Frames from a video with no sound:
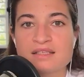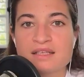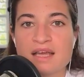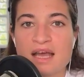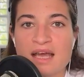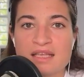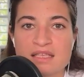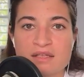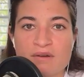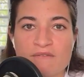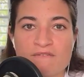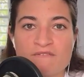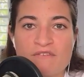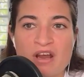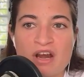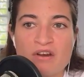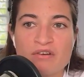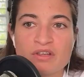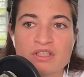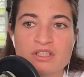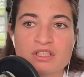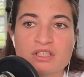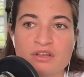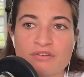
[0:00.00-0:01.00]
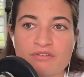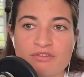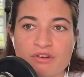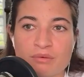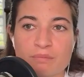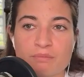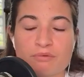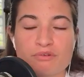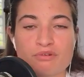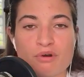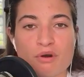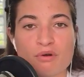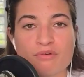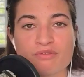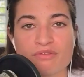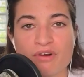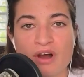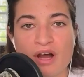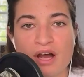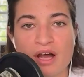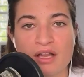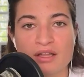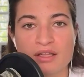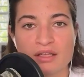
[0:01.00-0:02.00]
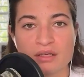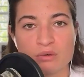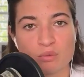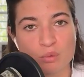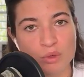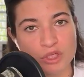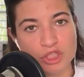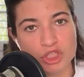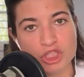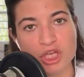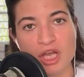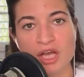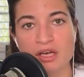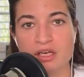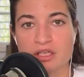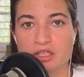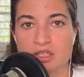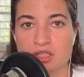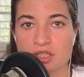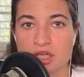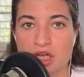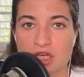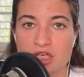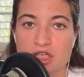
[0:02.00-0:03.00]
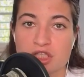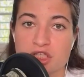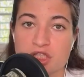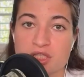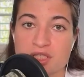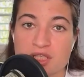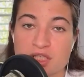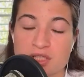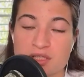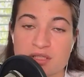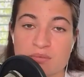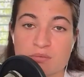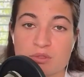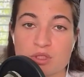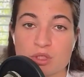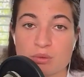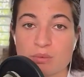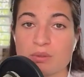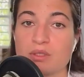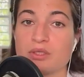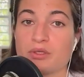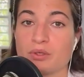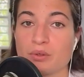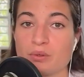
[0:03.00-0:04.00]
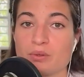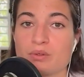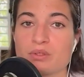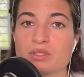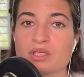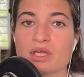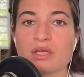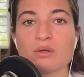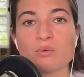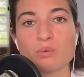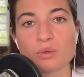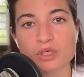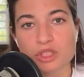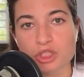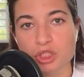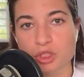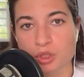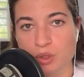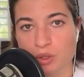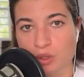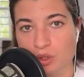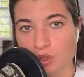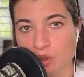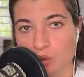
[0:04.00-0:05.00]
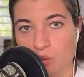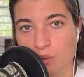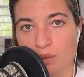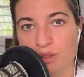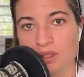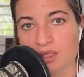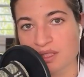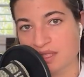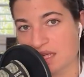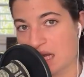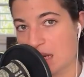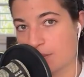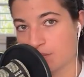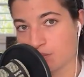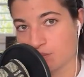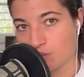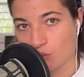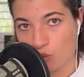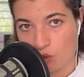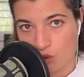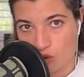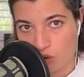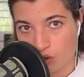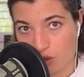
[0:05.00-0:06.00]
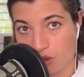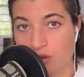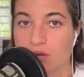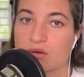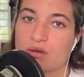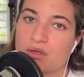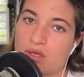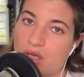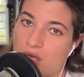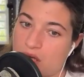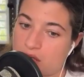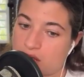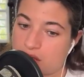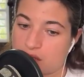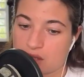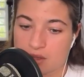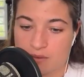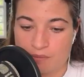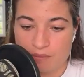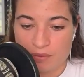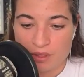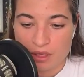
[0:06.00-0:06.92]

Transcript: has a very different profile in which energy systems you will use and which you will adapt more or less.